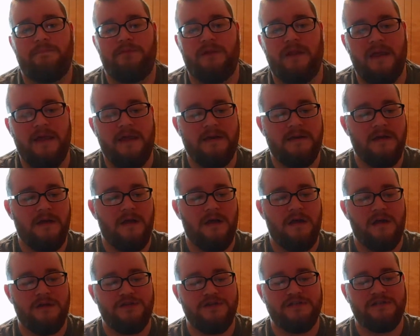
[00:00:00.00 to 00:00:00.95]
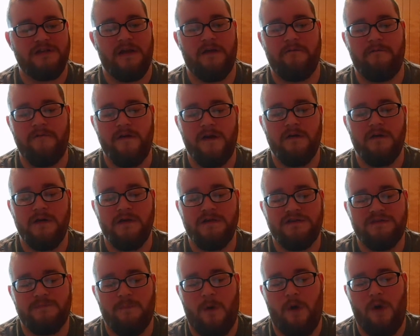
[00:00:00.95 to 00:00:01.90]
played just a very
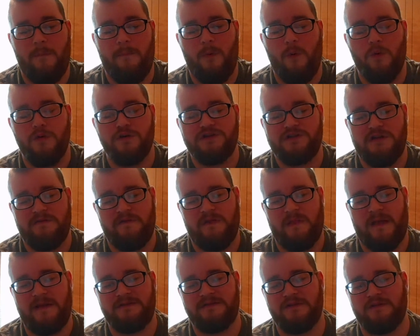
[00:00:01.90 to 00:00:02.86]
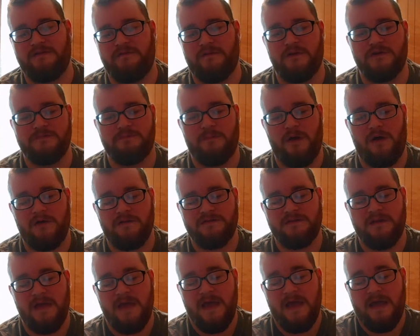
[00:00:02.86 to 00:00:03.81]
small portion of it, like to the first
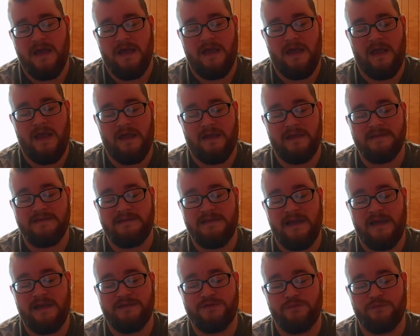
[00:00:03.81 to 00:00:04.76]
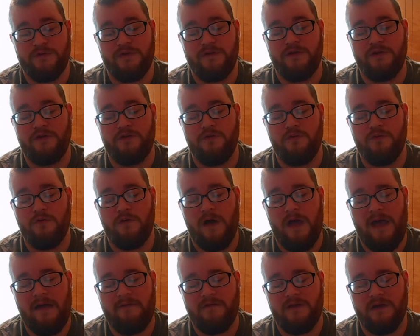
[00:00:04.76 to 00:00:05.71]
boss. And I can say it's really cool
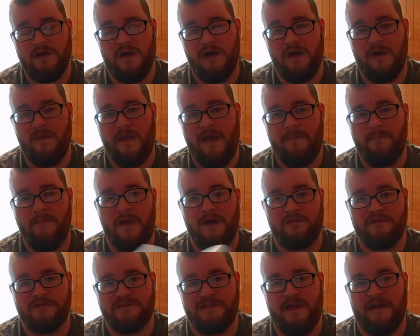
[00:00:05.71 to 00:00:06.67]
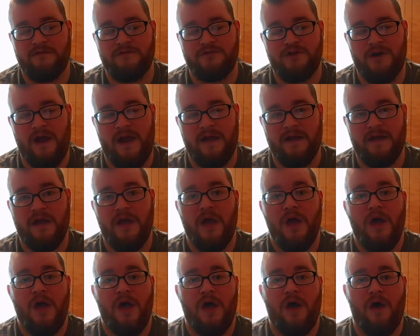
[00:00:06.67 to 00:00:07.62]
having that metal soundtrack
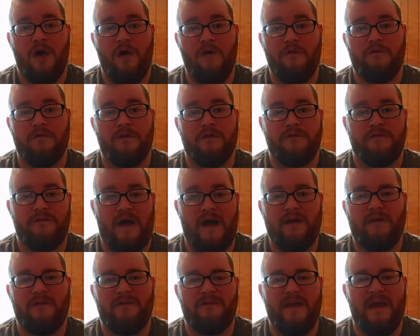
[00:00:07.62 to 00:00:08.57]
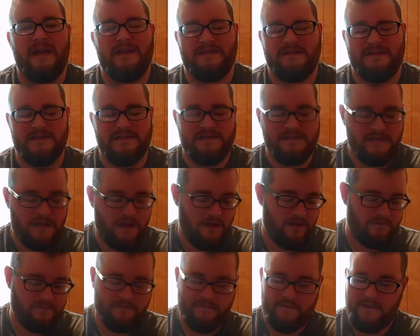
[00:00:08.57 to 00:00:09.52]
over Final Fantasy
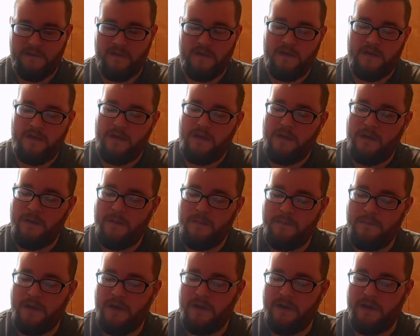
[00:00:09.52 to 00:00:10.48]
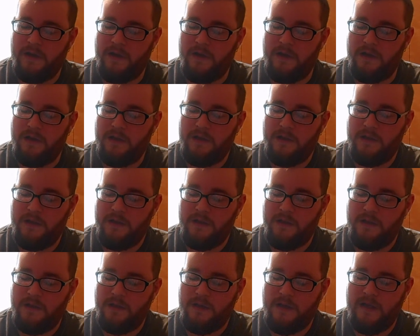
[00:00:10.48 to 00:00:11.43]
stuff. But
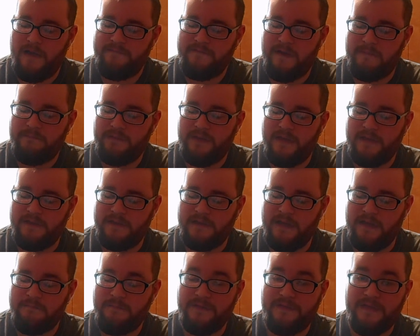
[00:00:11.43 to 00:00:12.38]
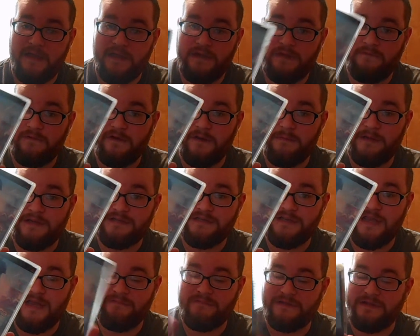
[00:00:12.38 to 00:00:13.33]
I've not played it yet, but thank you very much,
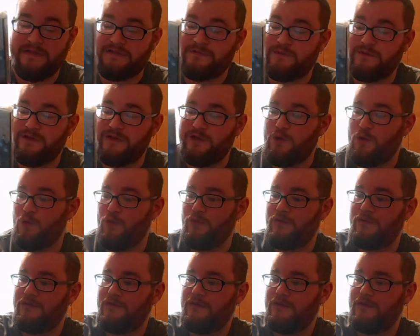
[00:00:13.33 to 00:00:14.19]
Kevin. That's really cool.